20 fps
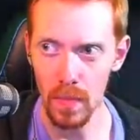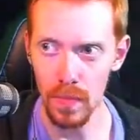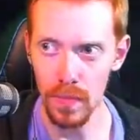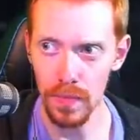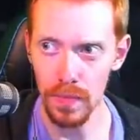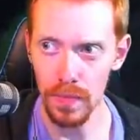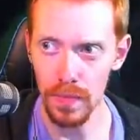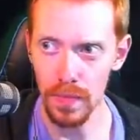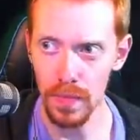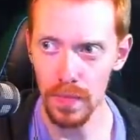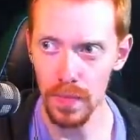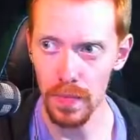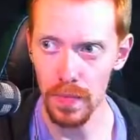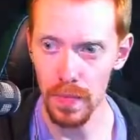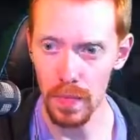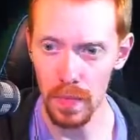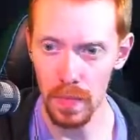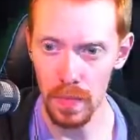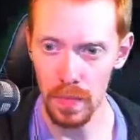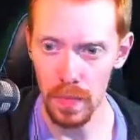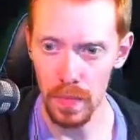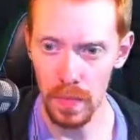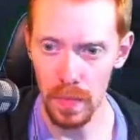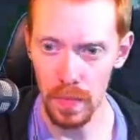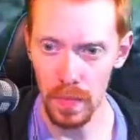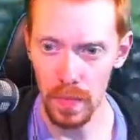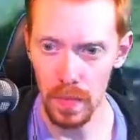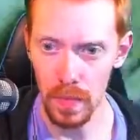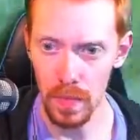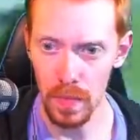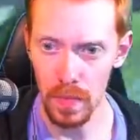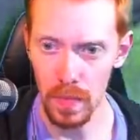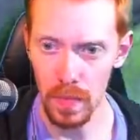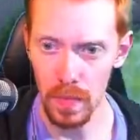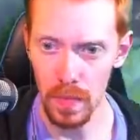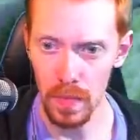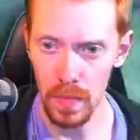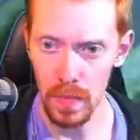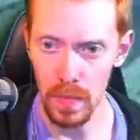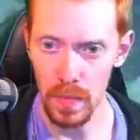
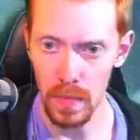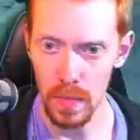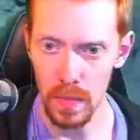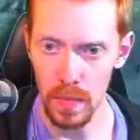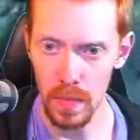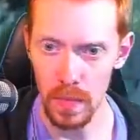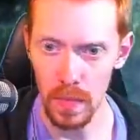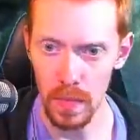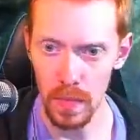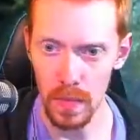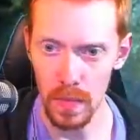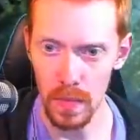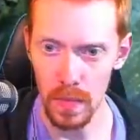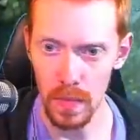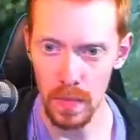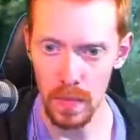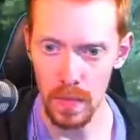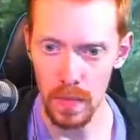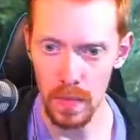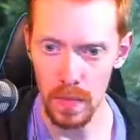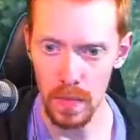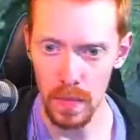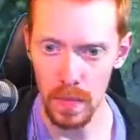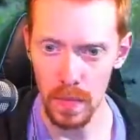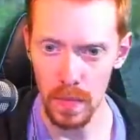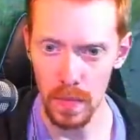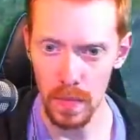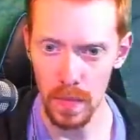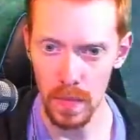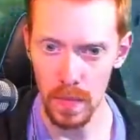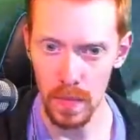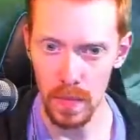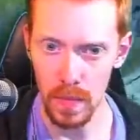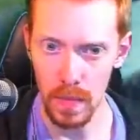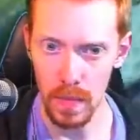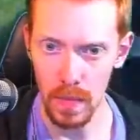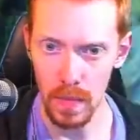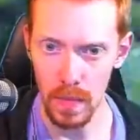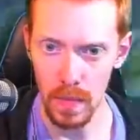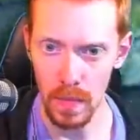
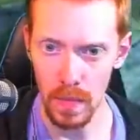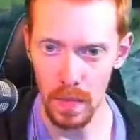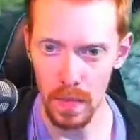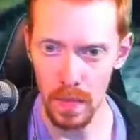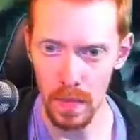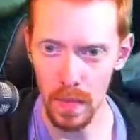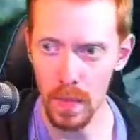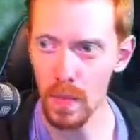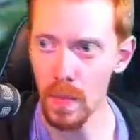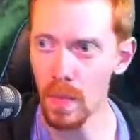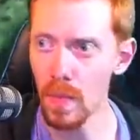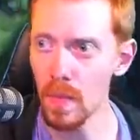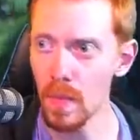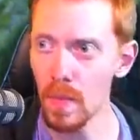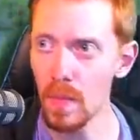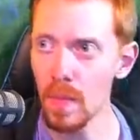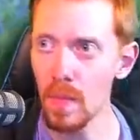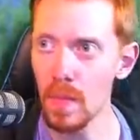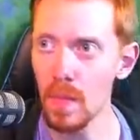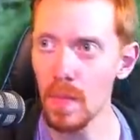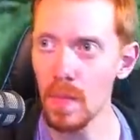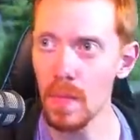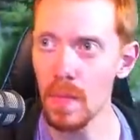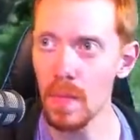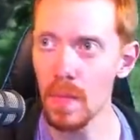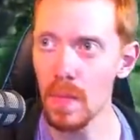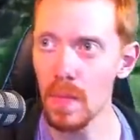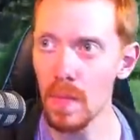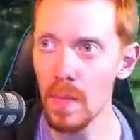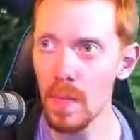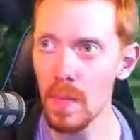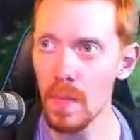(no one is talking)